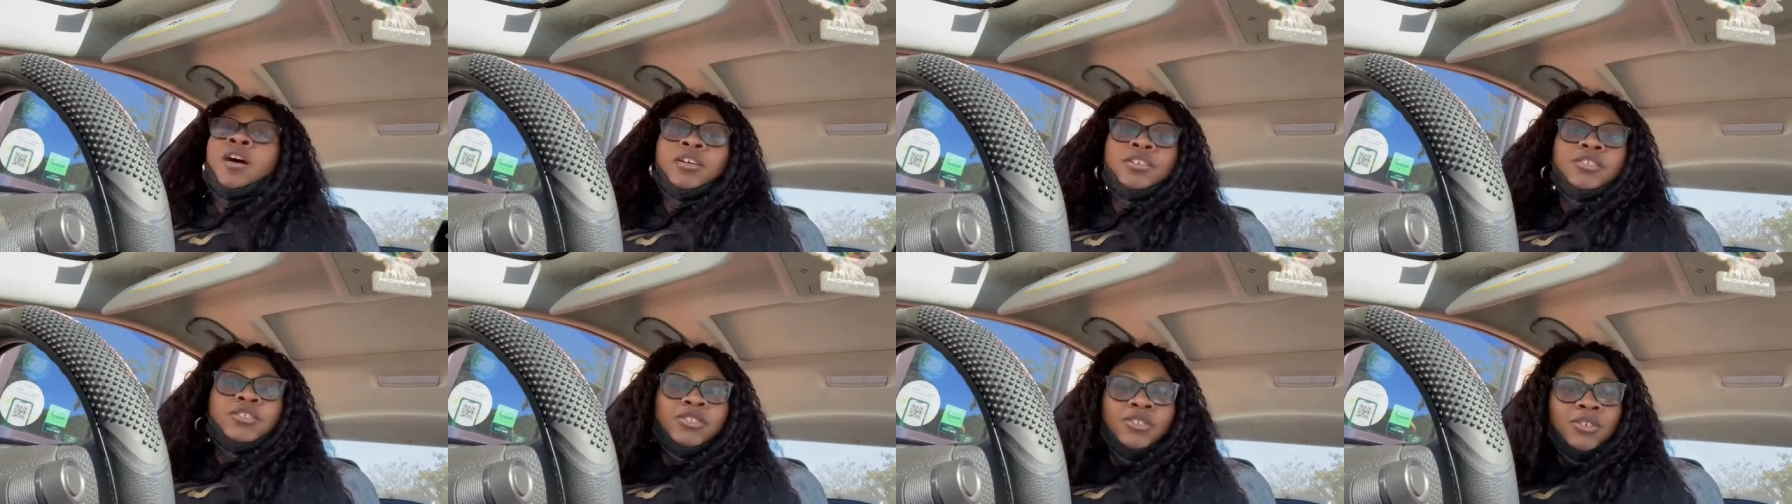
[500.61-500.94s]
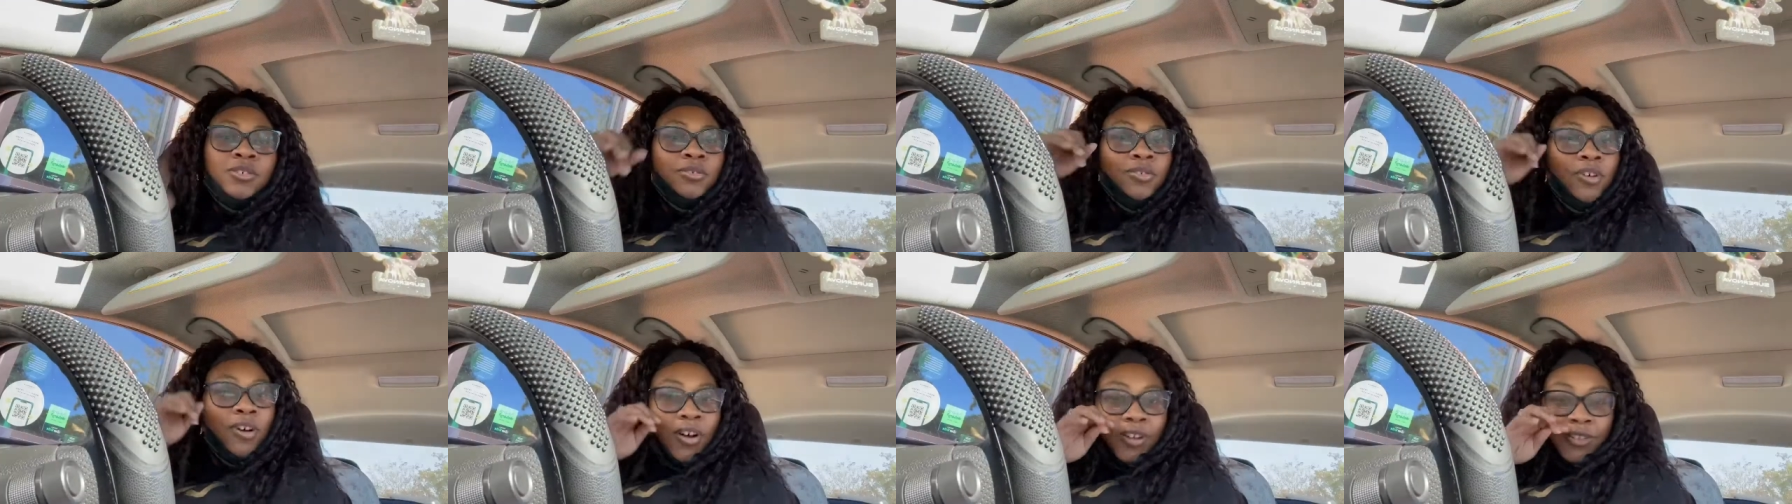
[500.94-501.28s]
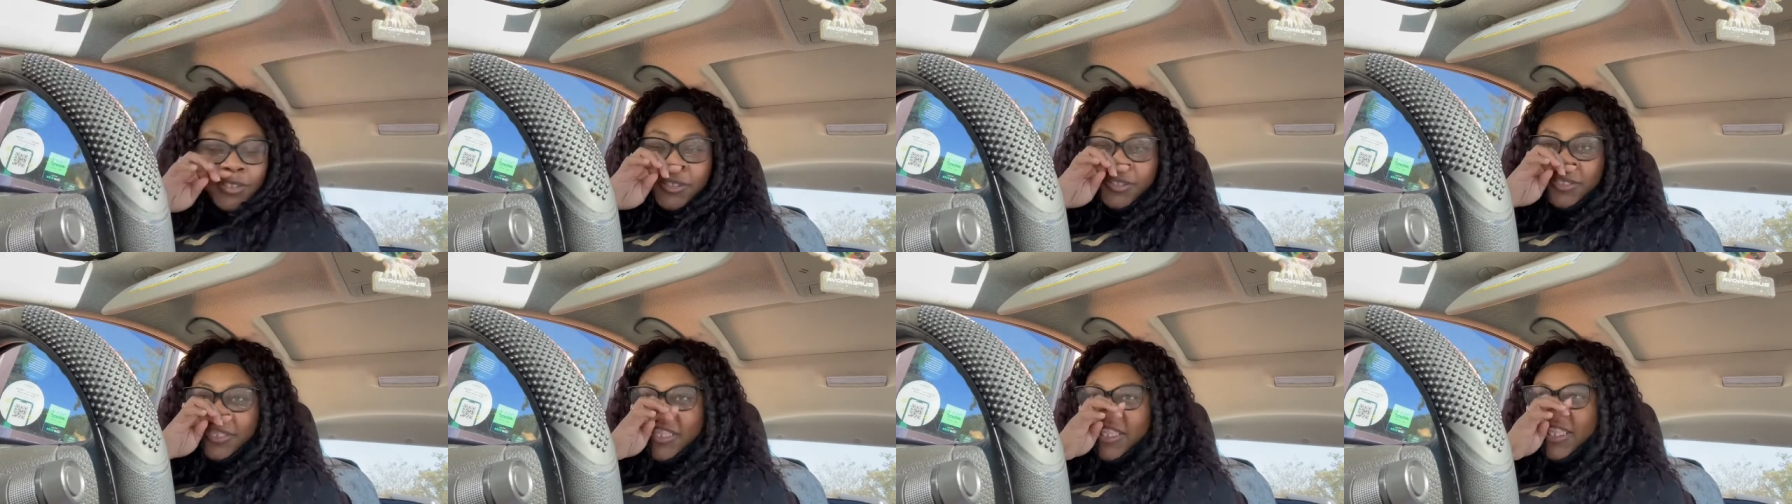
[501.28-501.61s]
so
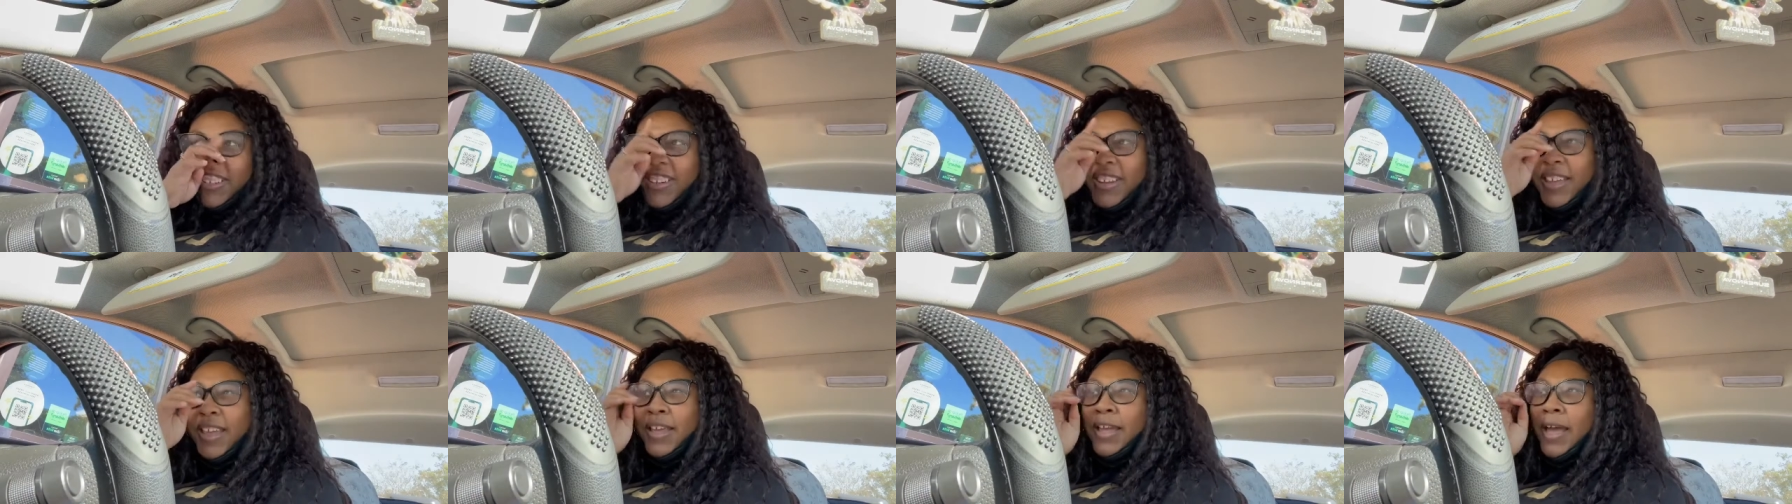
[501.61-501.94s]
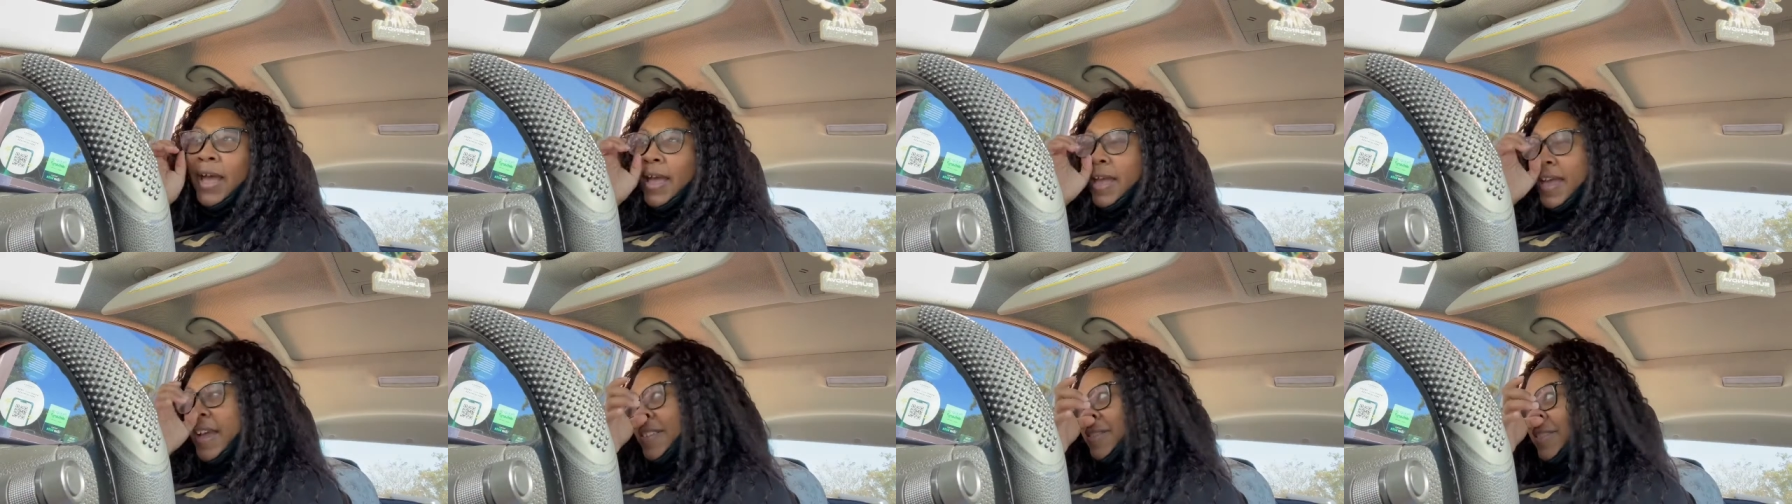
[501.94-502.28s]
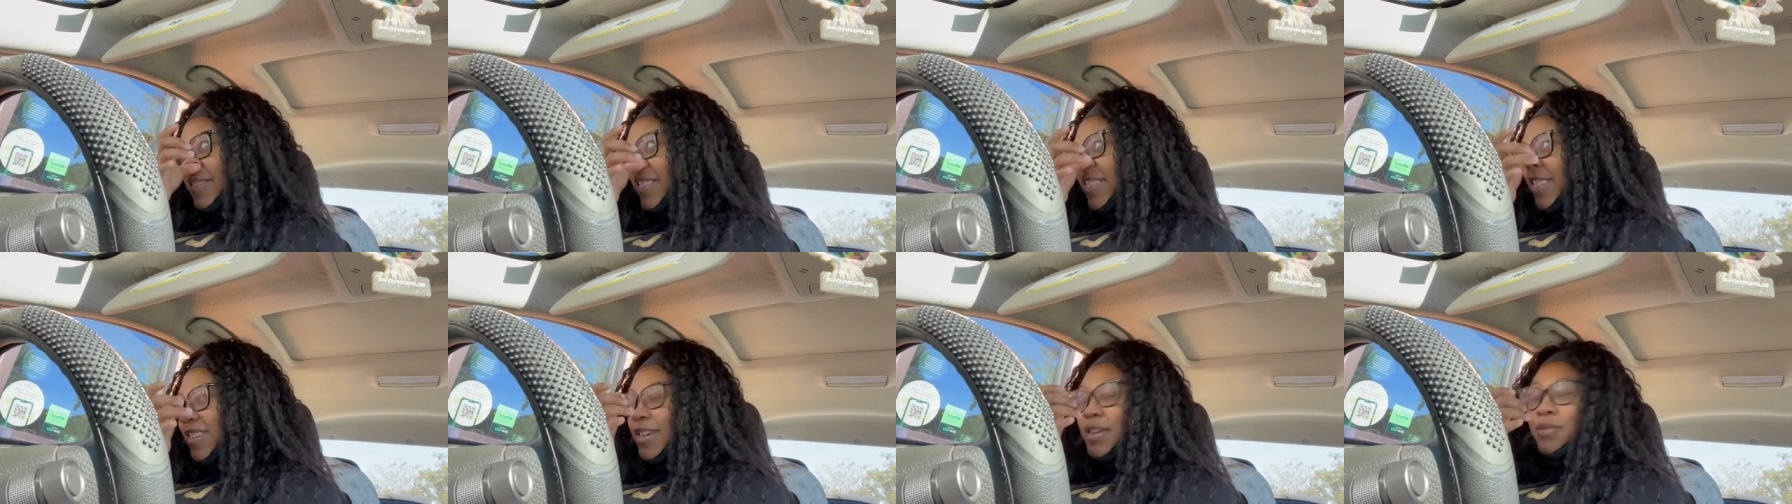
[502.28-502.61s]
also today i have
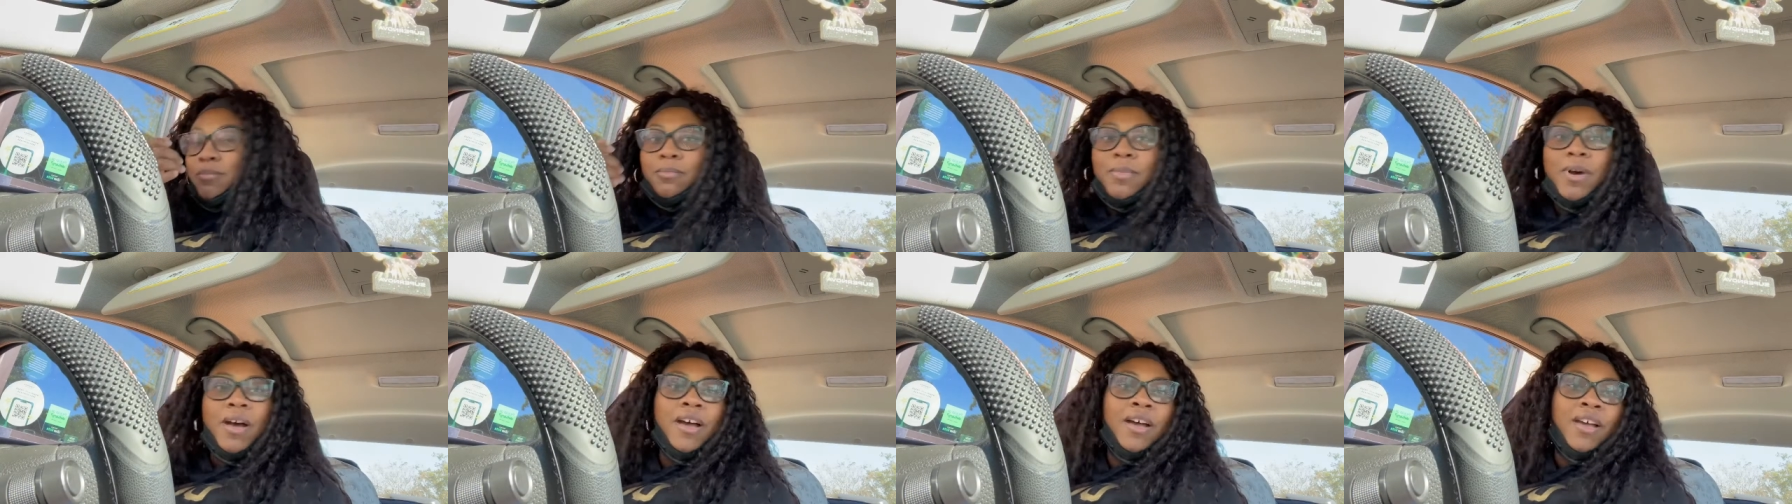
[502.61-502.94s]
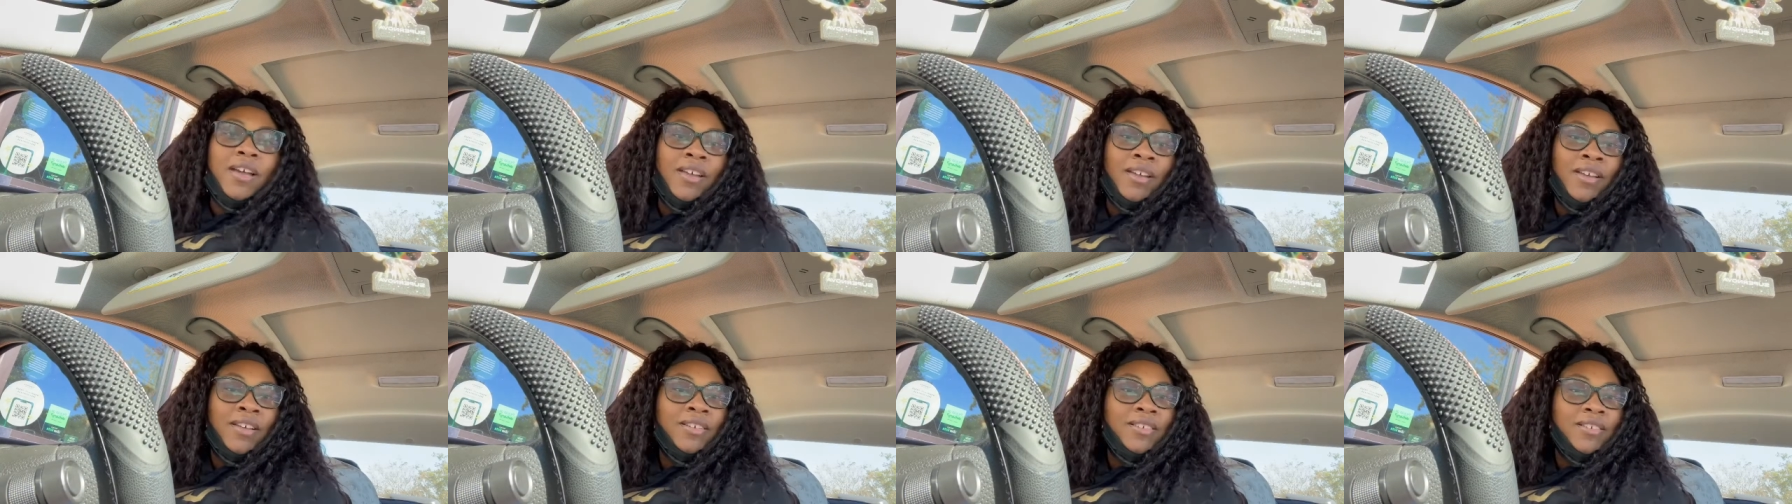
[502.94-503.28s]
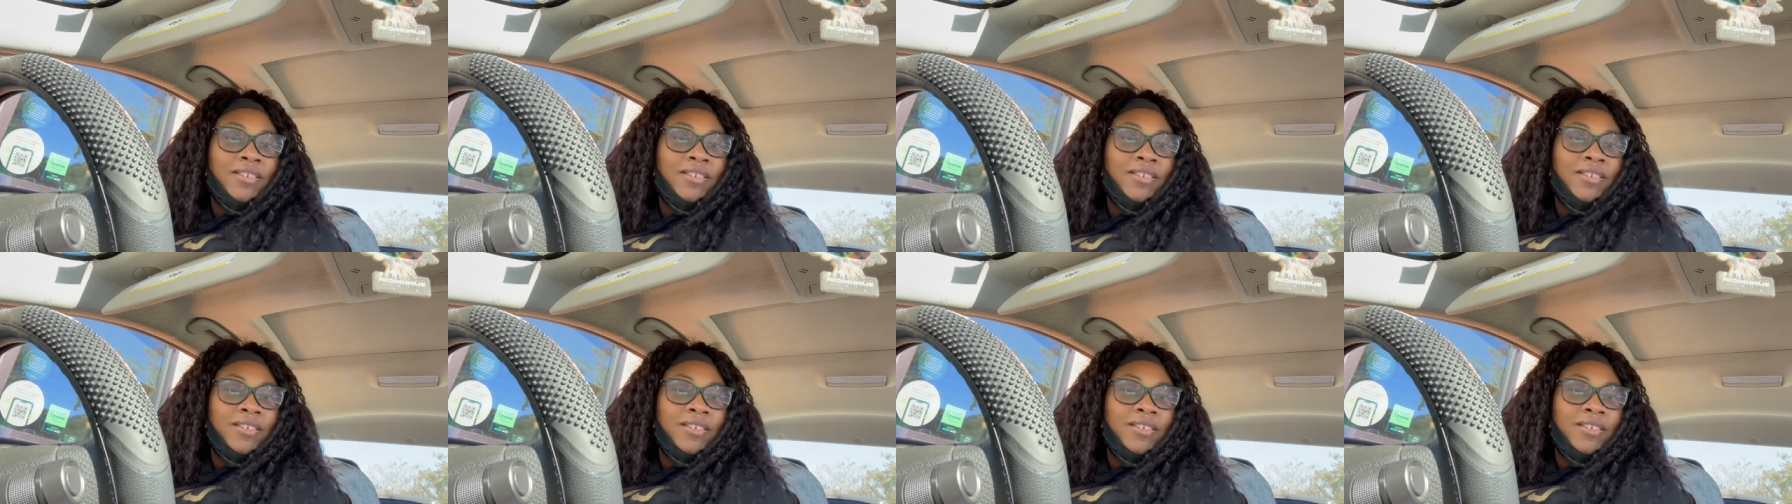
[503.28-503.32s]
to get my